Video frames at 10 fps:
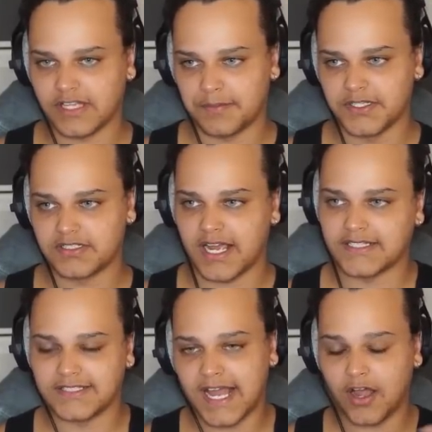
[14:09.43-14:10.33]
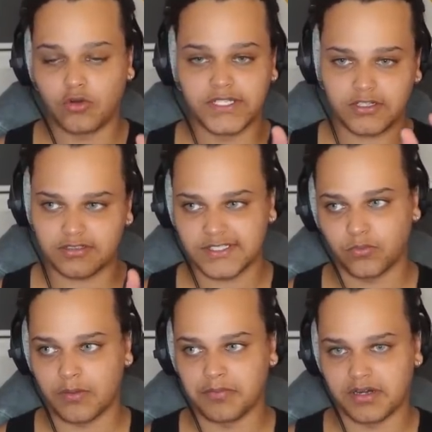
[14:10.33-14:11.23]
damage, and that only costed
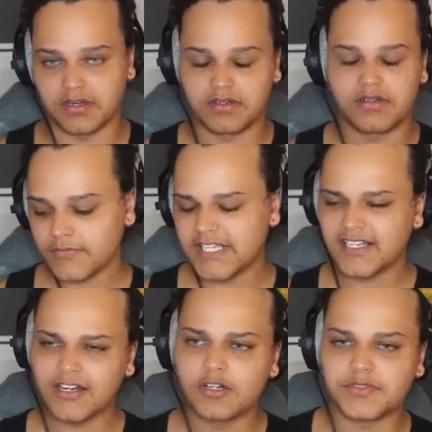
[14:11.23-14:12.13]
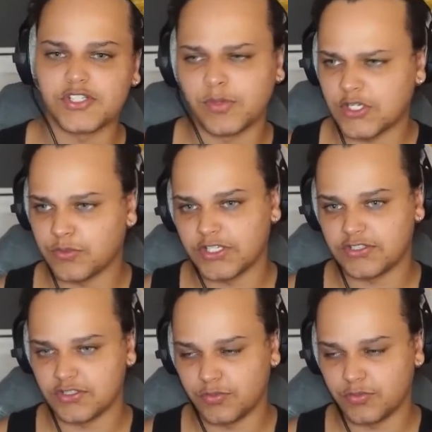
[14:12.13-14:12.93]
1 bar. It's kind of up to you what you want to do